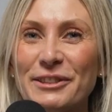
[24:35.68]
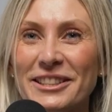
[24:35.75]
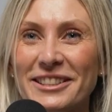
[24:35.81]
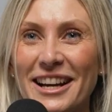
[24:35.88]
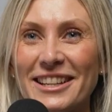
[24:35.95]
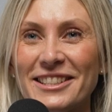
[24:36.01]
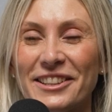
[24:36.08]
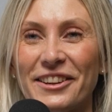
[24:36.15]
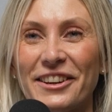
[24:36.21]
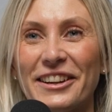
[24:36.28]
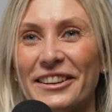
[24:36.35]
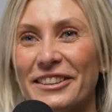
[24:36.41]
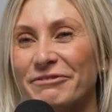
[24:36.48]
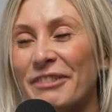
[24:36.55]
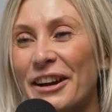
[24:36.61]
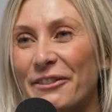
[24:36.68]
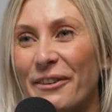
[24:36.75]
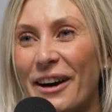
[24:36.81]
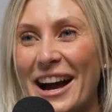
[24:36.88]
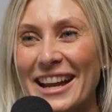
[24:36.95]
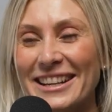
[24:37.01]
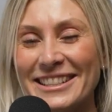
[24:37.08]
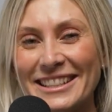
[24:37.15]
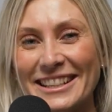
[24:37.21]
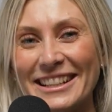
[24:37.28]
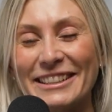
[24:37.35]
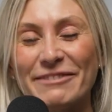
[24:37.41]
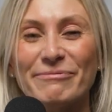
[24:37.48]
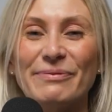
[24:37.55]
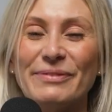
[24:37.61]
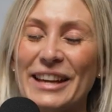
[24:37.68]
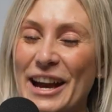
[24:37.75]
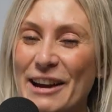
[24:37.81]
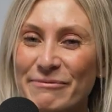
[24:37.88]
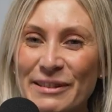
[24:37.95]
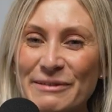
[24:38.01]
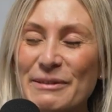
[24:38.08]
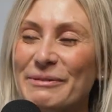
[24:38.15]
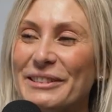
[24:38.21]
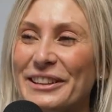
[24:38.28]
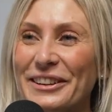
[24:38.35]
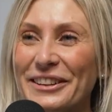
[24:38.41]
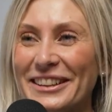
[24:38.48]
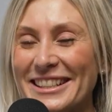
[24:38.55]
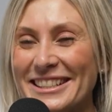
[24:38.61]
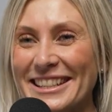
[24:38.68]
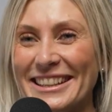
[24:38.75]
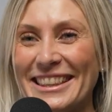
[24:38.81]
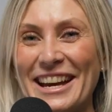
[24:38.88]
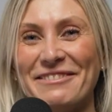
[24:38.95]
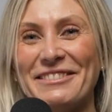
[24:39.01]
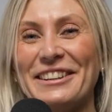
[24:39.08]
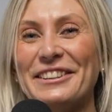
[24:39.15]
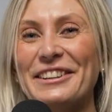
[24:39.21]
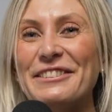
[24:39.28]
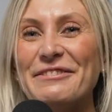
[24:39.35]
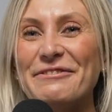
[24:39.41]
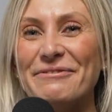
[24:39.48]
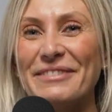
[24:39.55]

we start to go red wine, tick, I'm probably not going to tick that one off